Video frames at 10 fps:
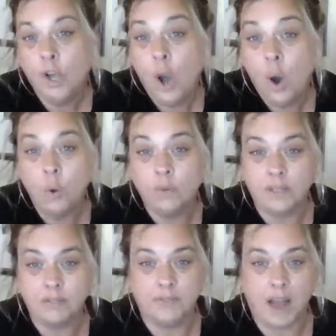
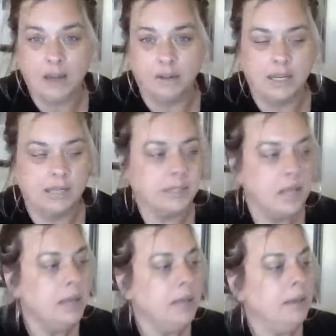COVID virus,
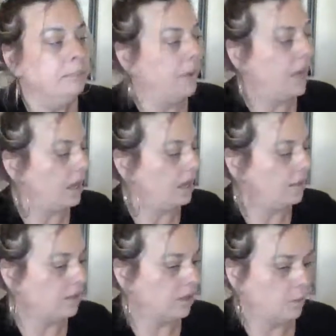but
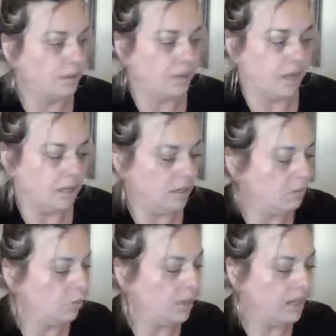there were
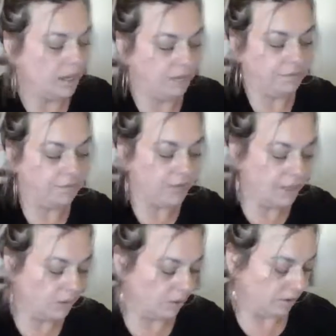we could
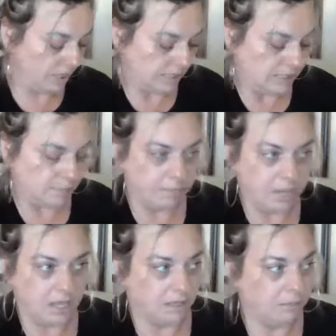feel these
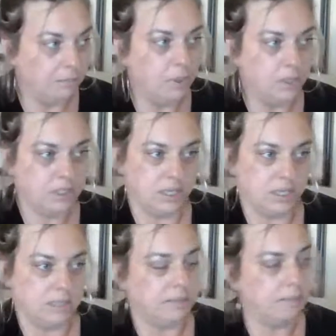big
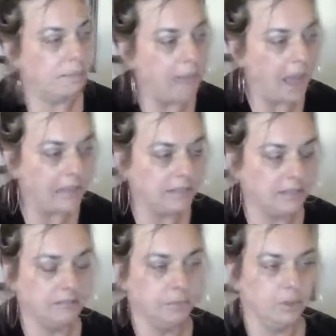pushes,
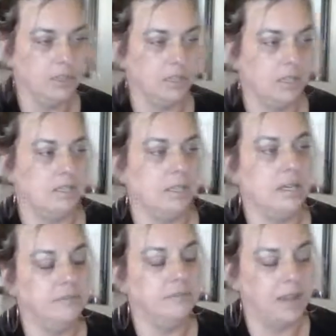massive pushes, and
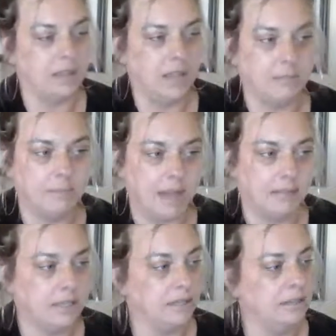it felt like
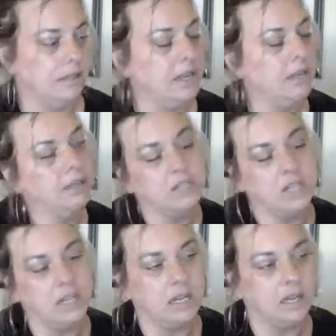masculine
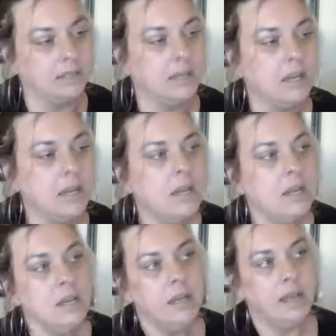energy,
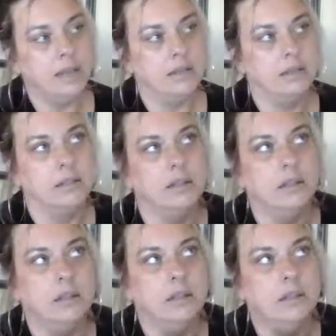and
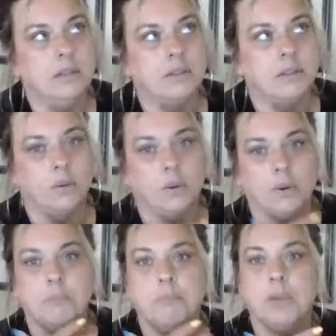there
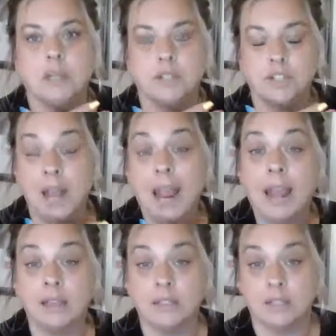were big
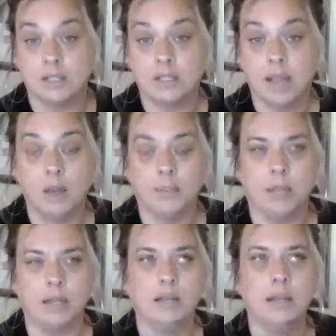changes
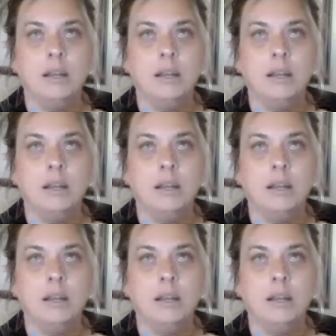coming.